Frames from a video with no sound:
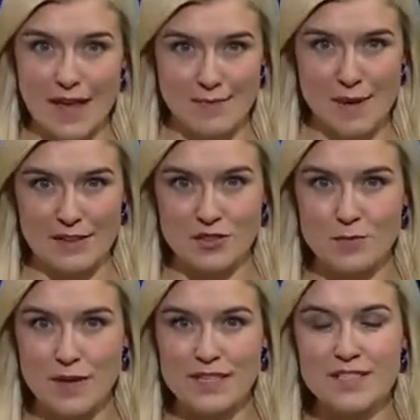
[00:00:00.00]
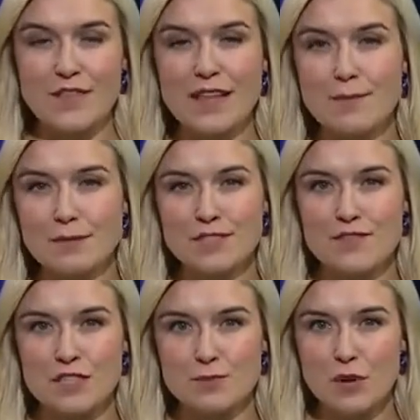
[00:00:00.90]
like much, but developers of
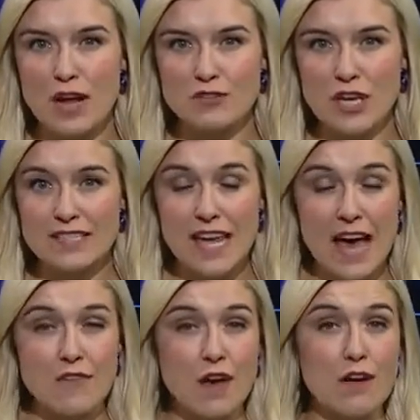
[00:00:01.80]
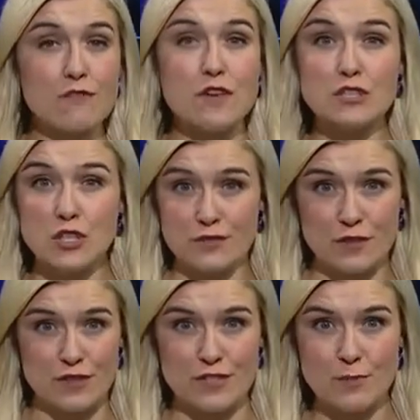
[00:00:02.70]
this project have a vision
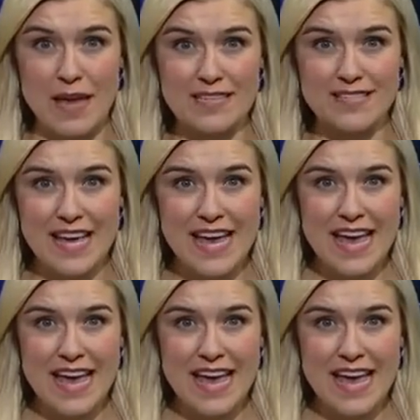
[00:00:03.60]
for the space